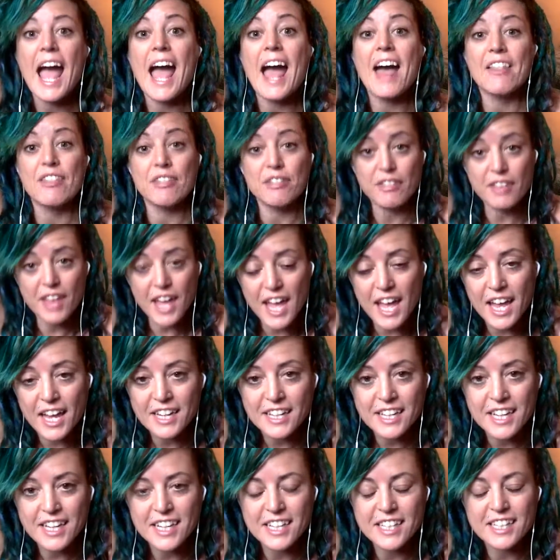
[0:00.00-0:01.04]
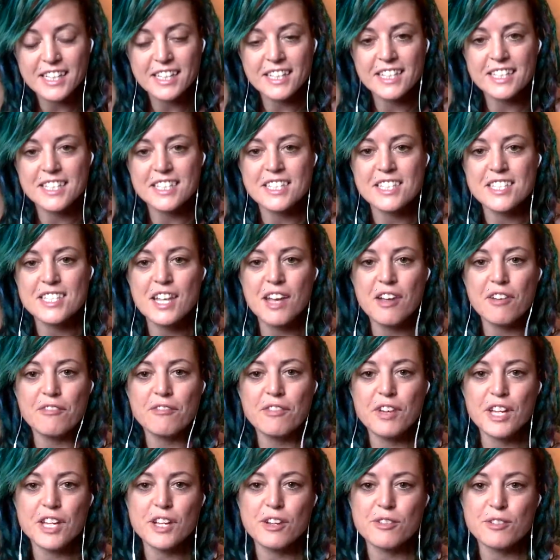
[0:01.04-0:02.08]
and then get into these
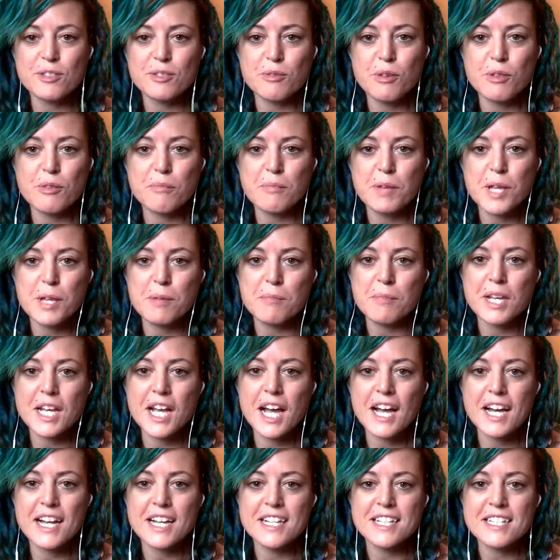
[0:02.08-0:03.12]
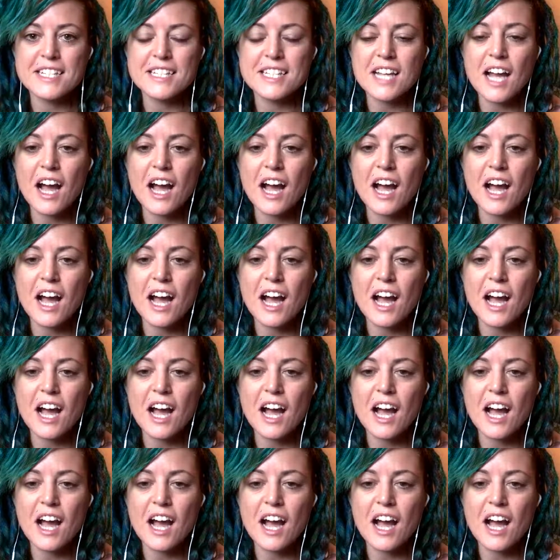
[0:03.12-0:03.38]
videos with me because